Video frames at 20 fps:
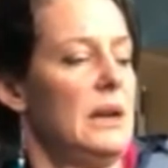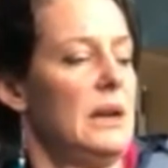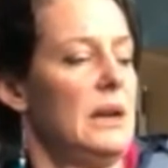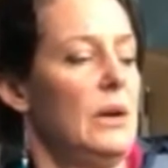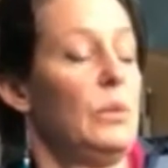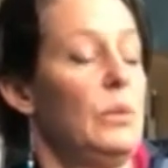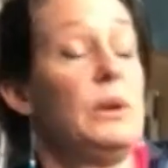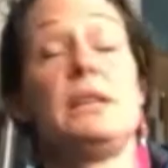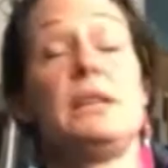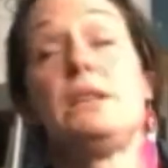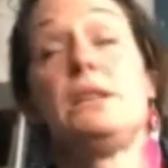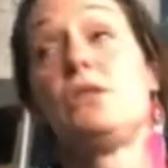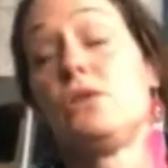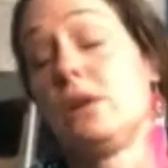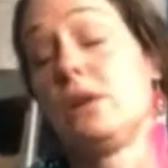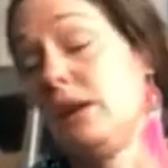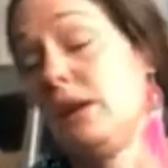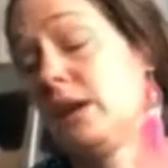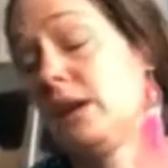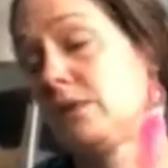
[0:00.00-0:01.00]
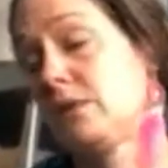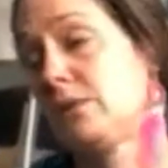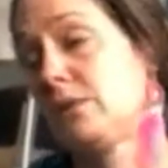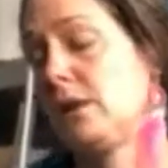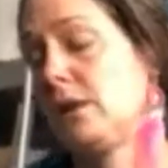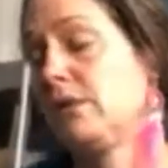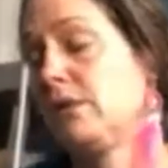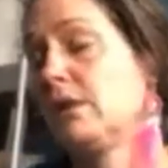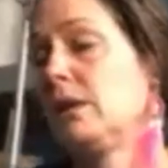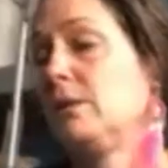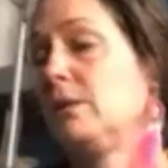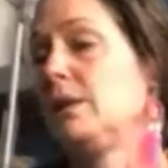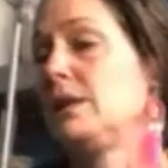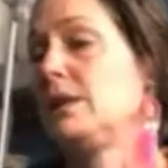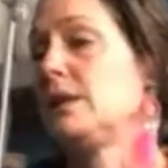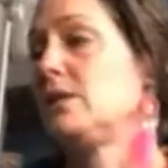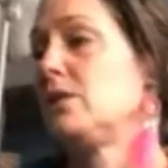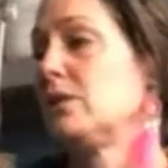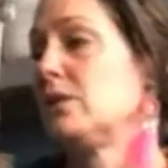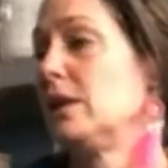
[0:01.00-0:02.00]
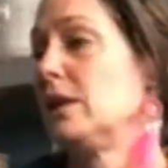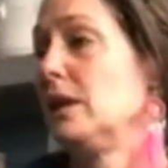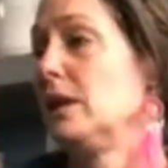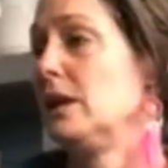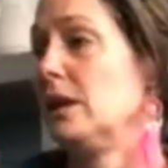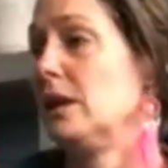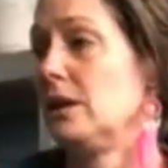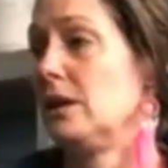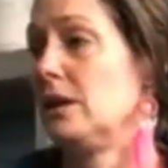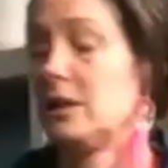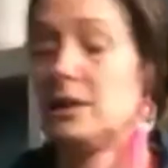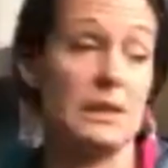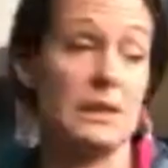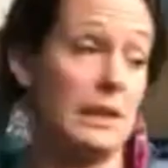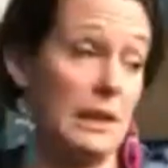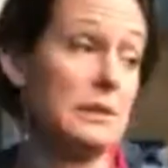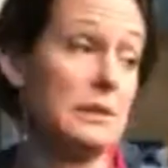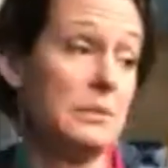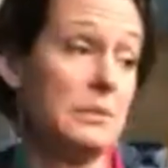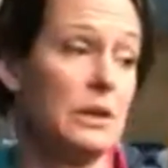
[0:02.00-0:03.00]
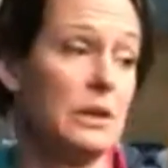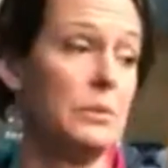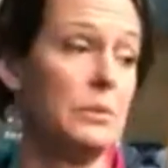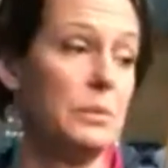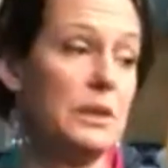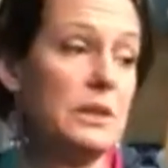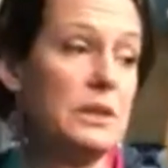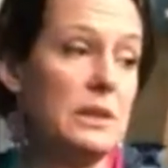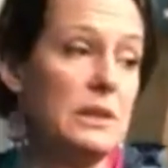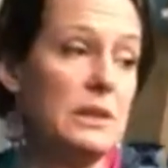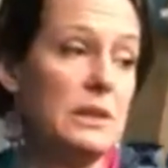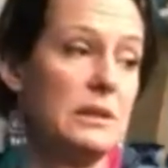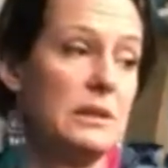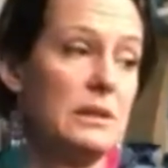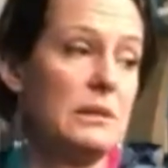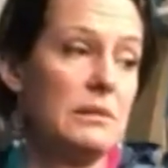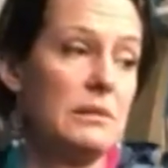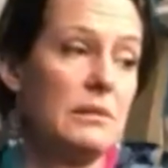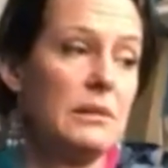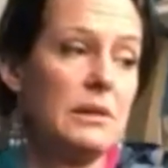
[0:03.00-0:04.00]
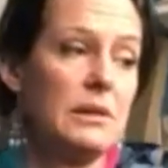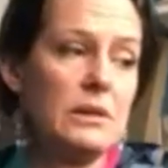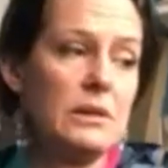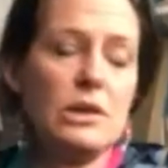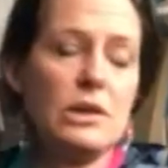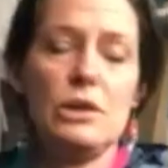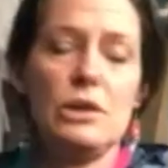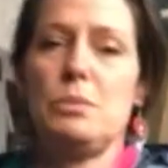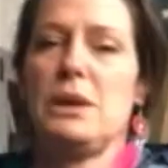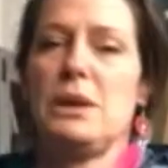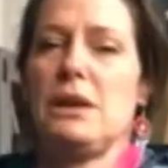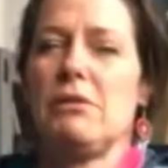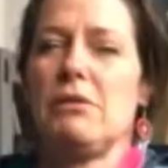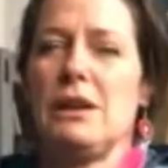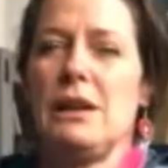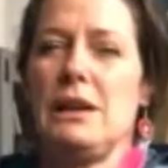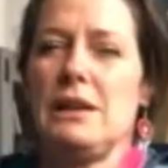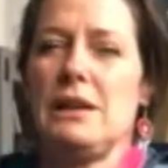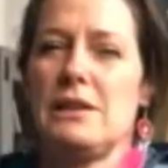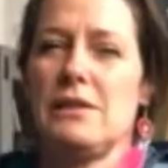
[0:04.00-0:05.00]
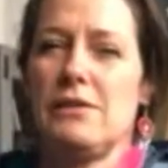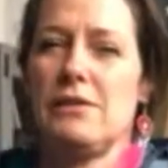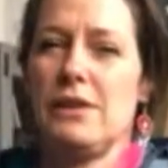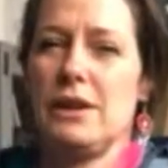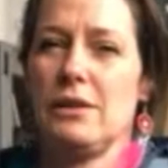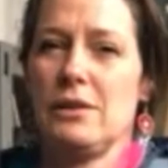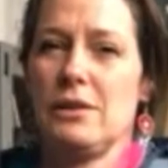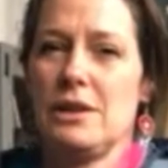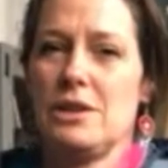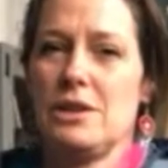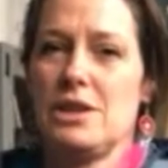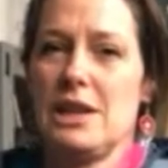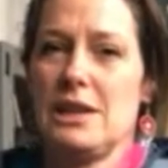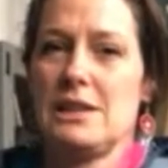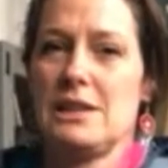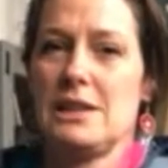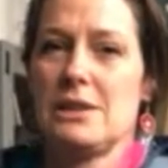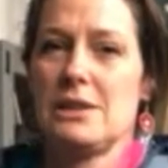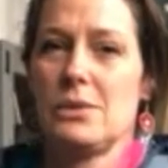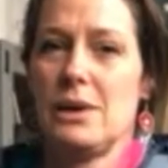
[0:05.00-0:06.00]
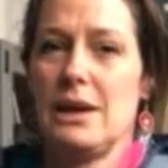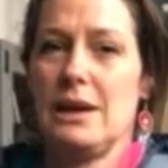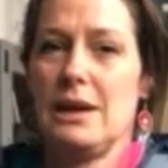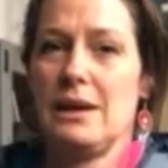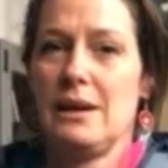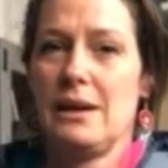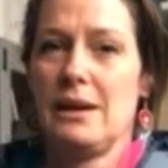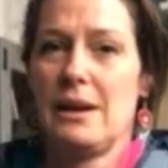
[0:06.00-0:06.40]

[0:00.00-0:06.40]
We did try, that's quite right. We did try the large cylinder mold, which is too big really to fit on a chess square.